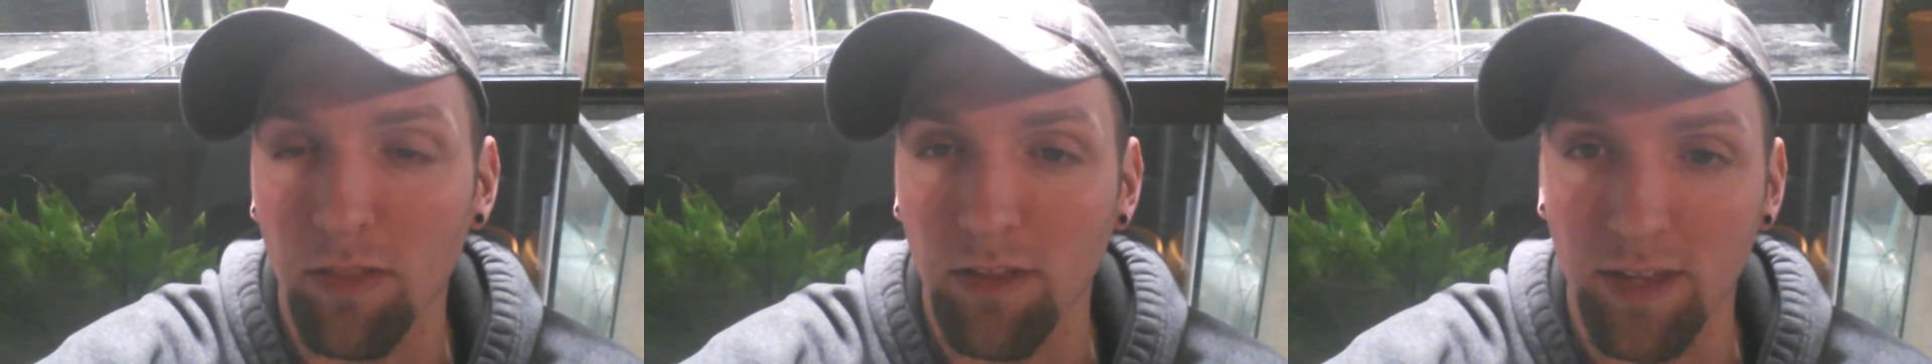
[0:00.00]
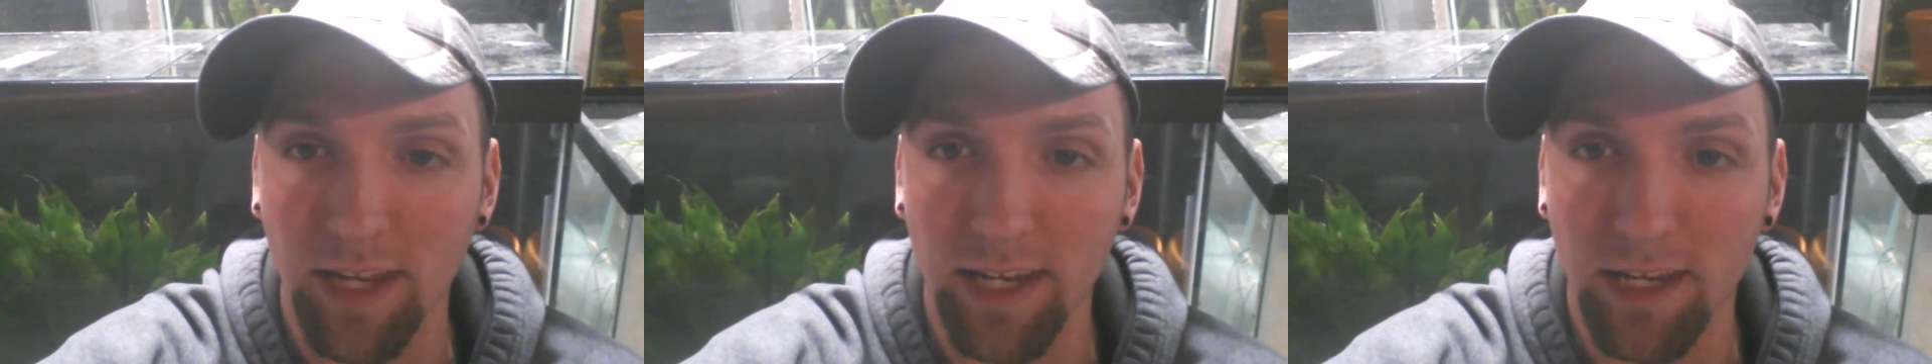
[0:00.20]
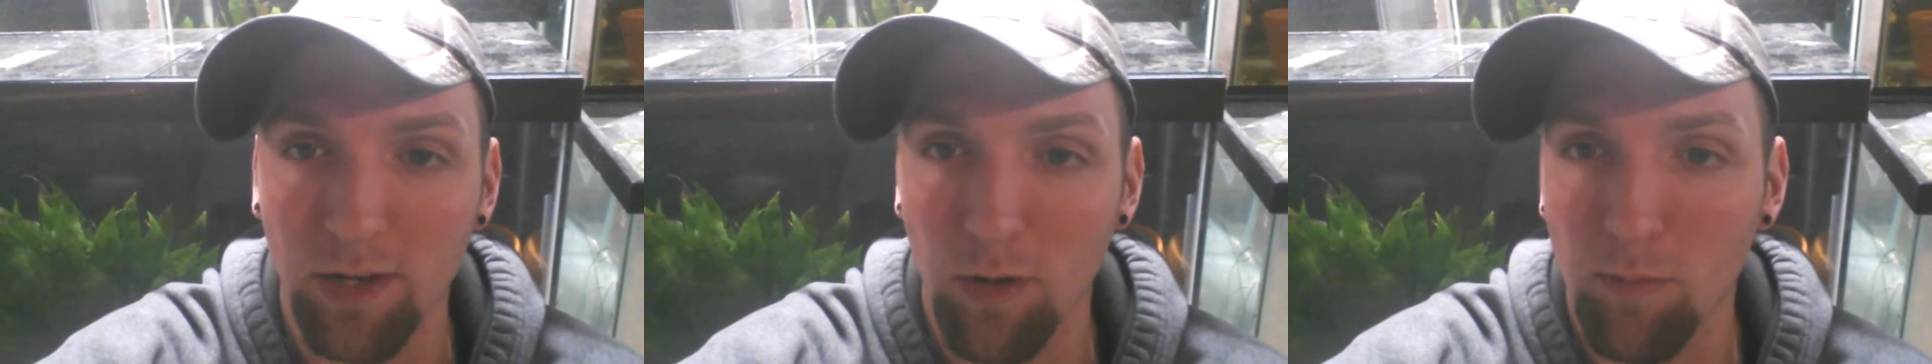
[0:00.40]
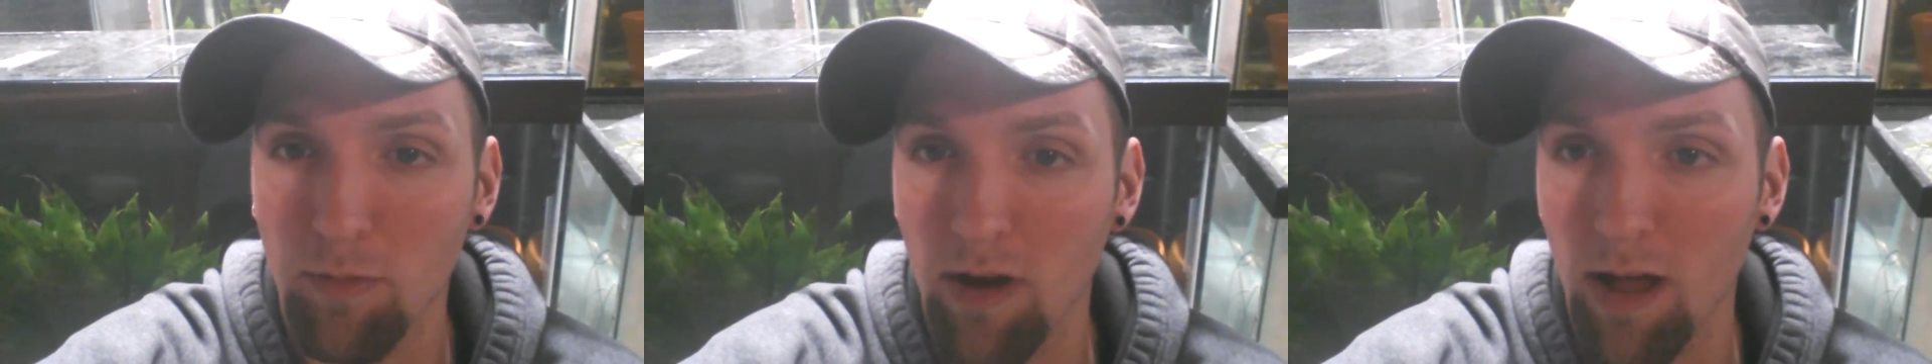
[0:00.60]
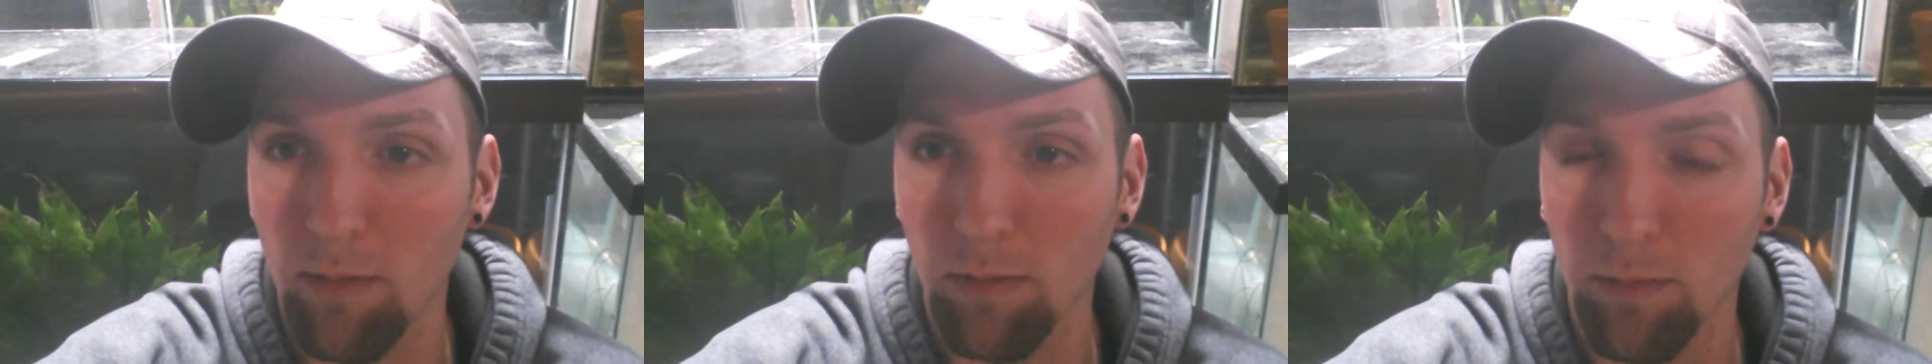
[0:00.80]
They'll eat it, no
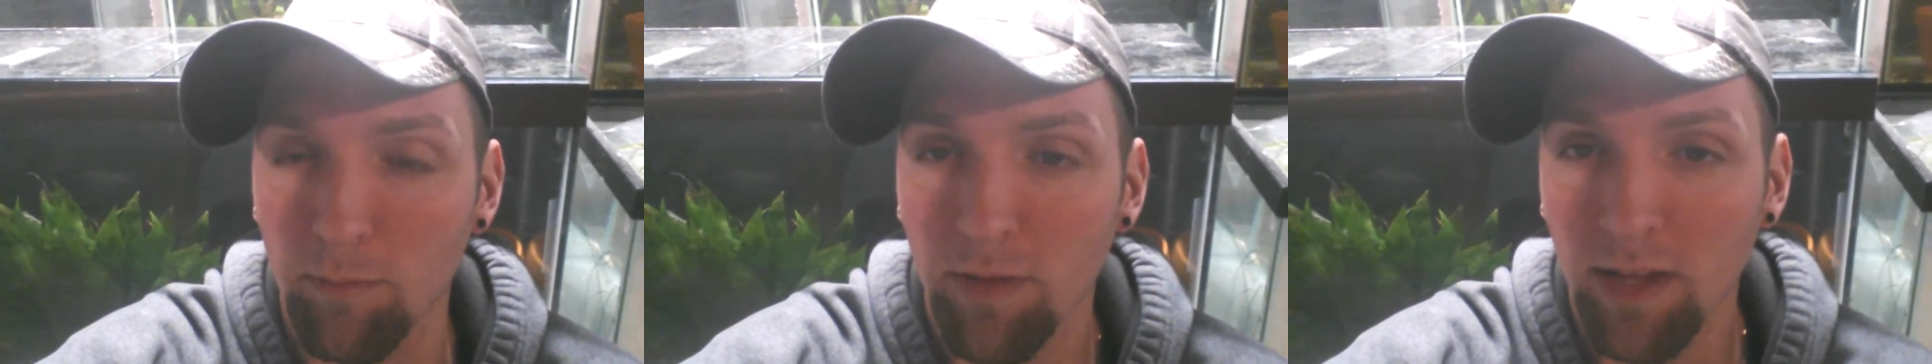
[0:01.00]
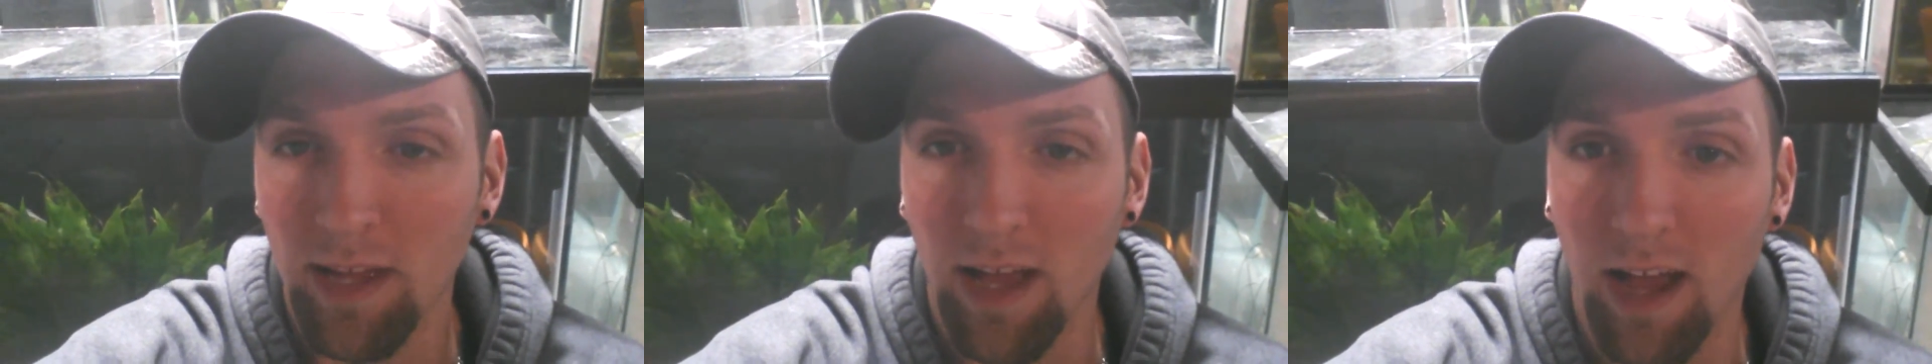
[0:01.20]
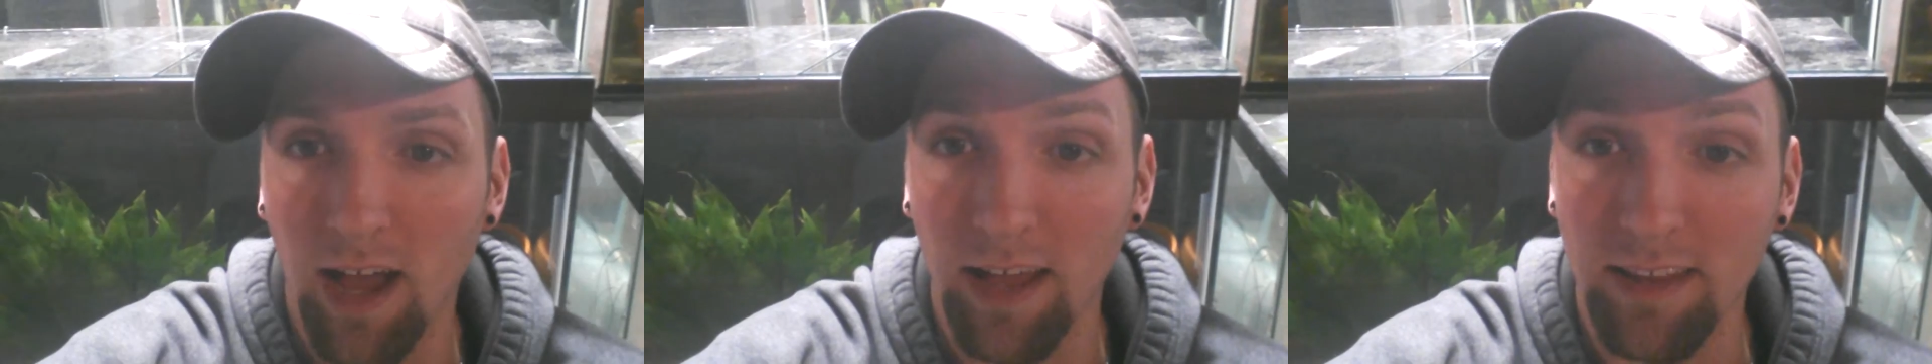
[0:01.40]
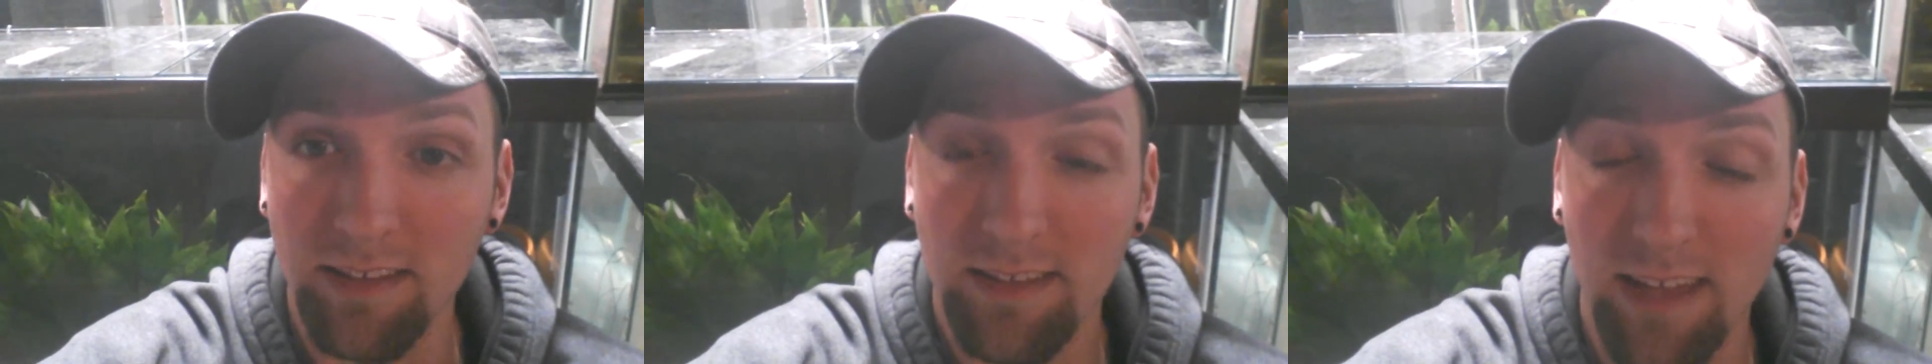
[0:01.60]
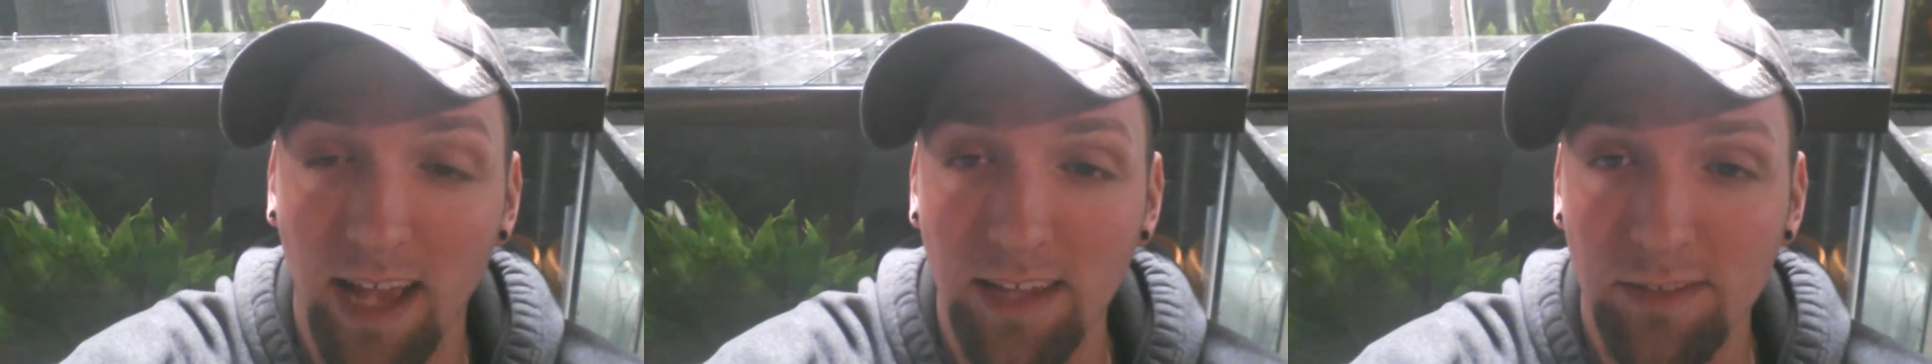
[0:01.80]
problem. And these guys